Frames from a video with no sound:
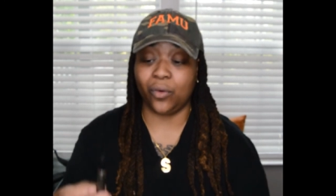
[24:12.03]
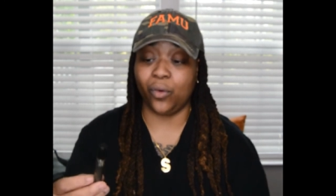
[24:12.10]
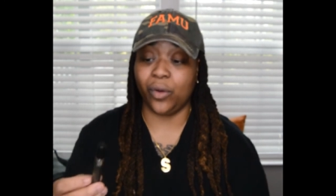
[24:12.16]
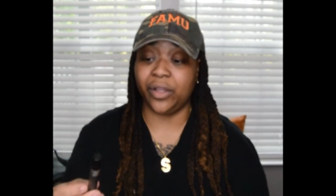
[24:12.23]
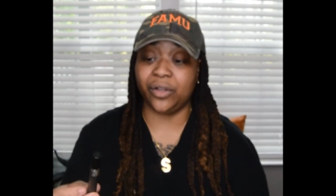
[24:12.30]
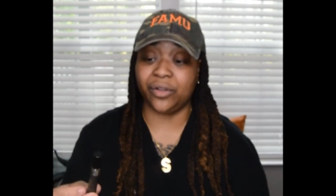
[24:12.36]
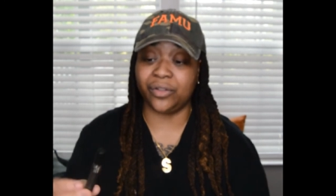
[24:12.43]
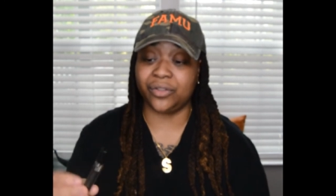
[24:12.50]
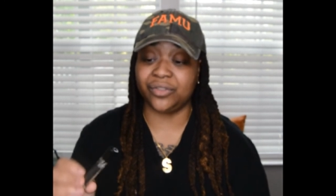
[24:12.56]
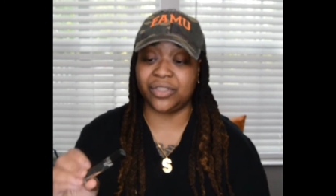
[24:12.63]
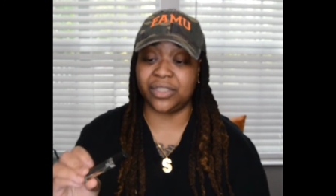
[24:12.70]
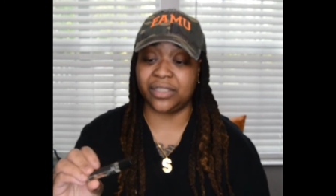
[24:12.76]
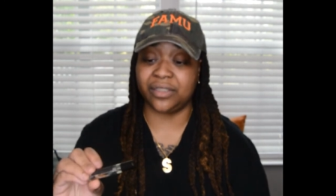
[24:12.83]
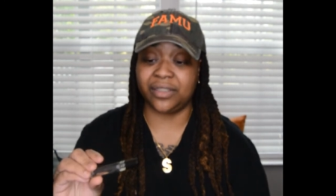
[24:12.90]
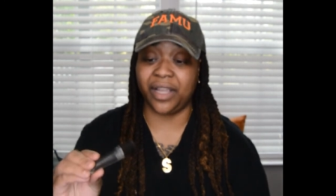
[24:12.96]
oils
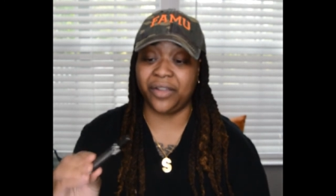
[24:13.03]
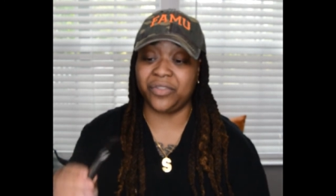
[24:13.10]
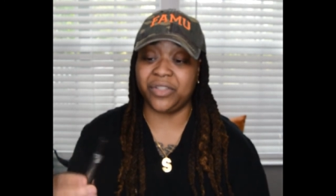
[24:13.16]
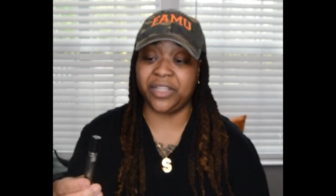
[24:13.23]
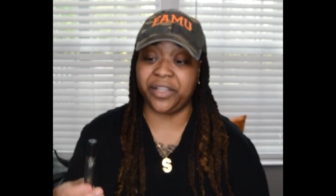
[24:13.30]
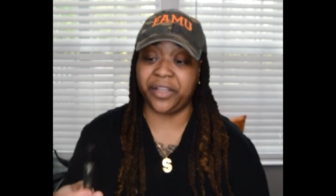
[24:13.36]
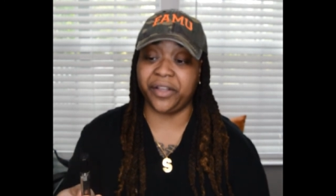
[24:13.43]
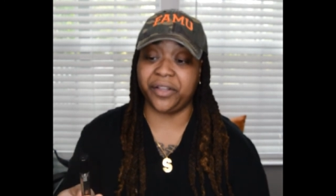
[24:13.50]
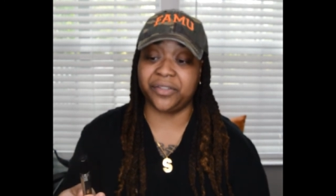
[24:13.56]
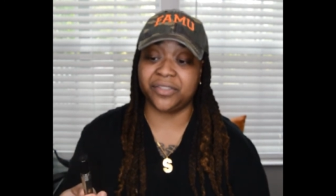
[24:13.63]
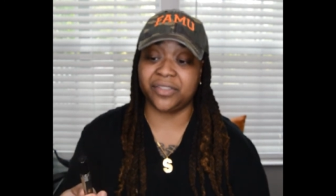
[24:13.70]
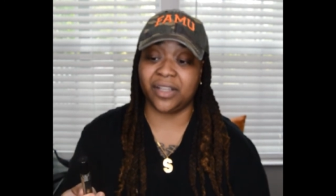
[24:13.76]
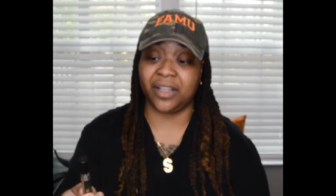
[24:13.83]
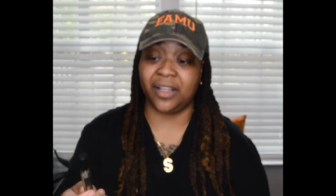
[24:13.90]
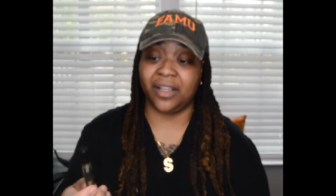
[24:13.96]
and everything
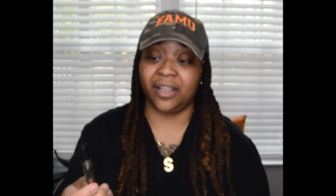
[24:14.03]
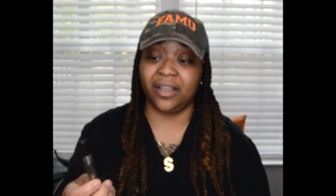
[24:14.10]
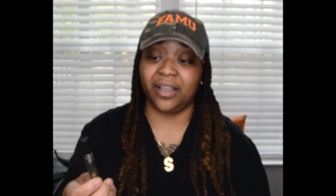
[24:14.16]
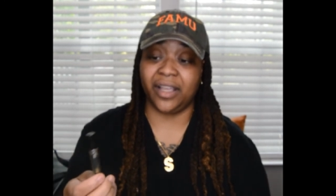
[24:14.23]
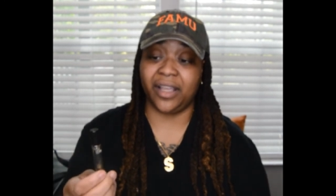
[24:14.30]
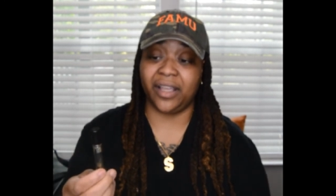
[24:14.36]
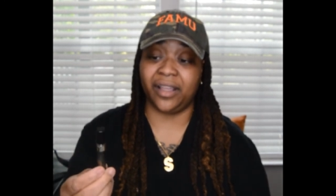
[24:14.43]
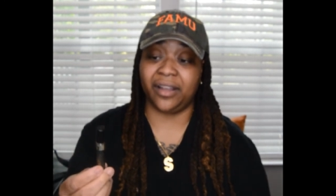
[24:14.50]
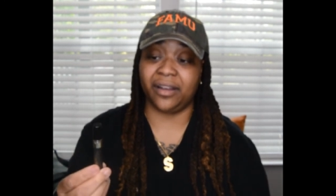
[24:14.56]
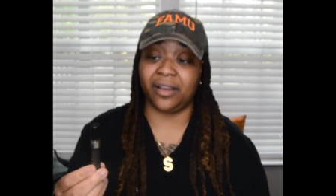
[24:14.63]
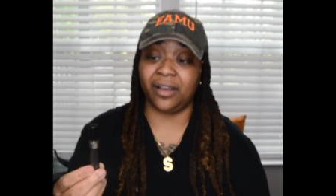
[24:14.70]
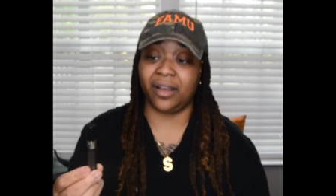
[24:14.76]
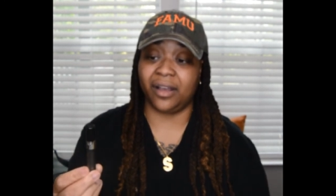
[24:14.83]
else and